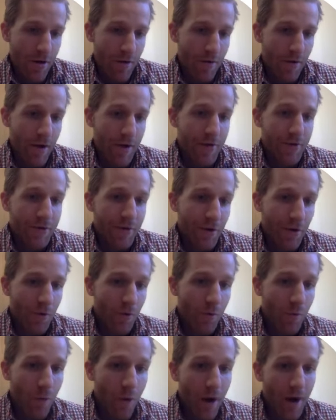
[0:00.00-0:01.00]
right?
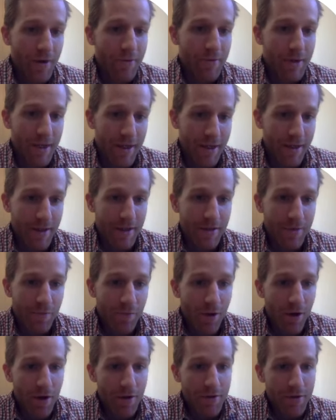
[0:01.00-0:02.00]
So why do we need this?
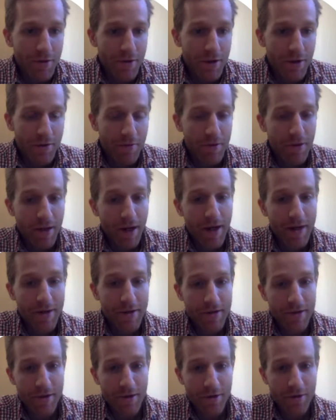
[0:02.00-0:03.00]
Well, so D3 line
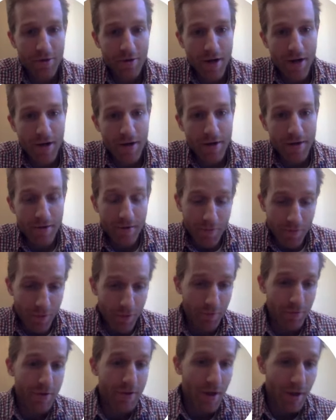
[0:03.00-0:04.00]
is going to create, when
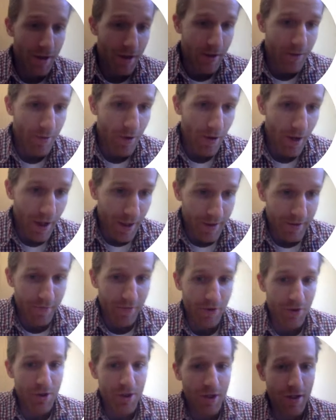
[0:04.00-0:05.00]
we're talking about
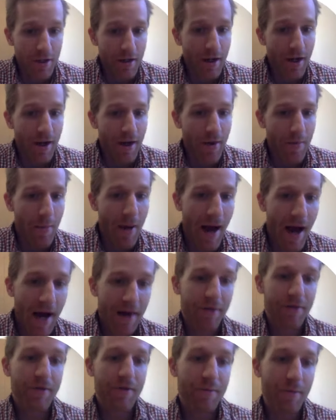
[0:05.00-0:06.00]
SVG, a
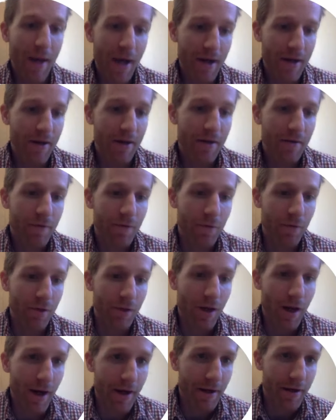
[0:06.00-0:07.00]
path spec for a
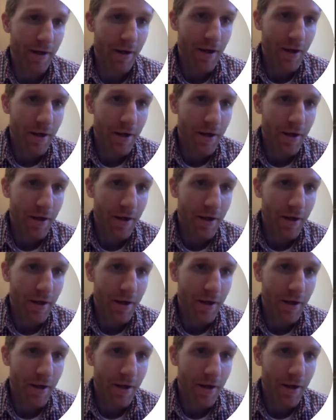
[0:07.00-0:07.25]
line.